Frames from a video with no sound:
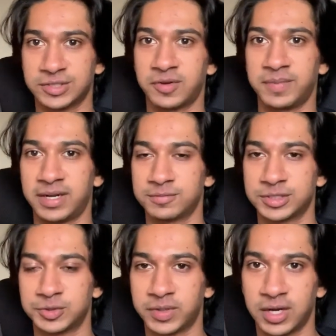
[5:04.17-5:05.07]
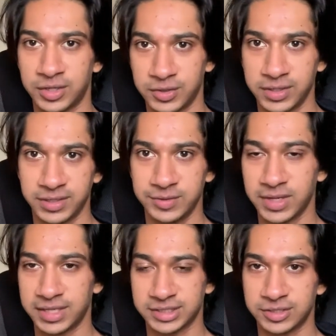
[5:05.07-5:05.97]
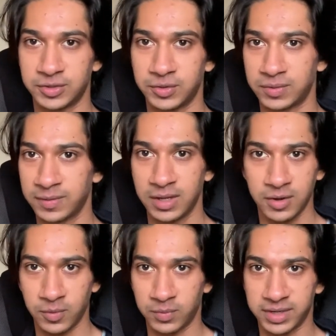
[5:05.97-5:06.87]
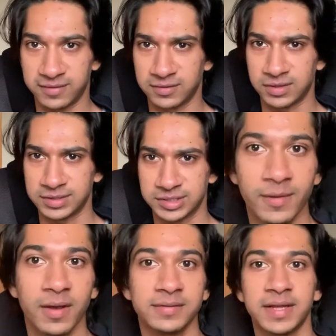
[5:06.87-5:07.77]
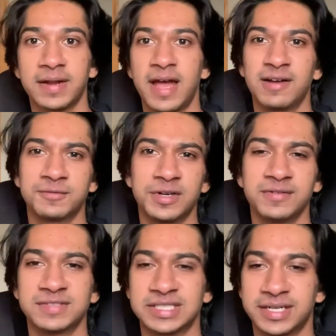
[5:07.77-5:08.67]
So I mean, I'm just doing 100. You guys can do whatever. And then after you've